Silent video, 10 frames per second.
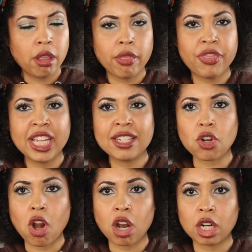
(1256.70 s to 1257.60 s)
these
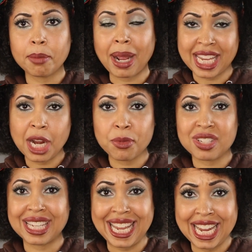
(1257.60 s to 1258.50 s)
aren't, my camera's
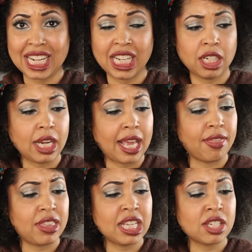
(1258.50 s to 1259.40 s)
a Canon,
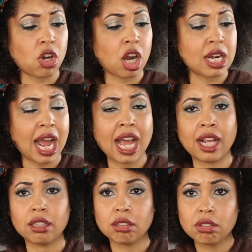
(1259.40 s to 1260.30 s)
and these are
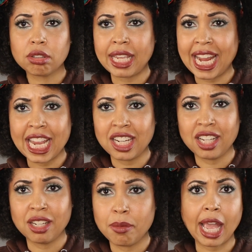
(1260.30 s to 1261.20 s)
not
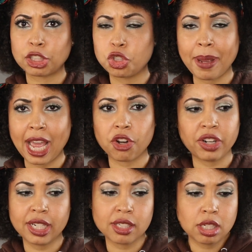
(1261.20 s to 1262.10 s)
Canon extra
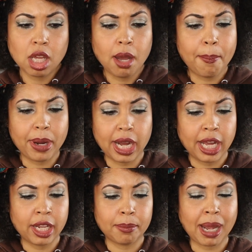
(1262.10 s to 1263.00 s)
batteries,
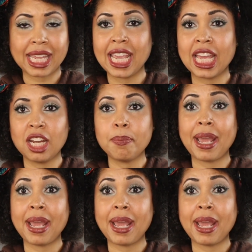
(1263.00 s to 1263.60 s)
but my Canon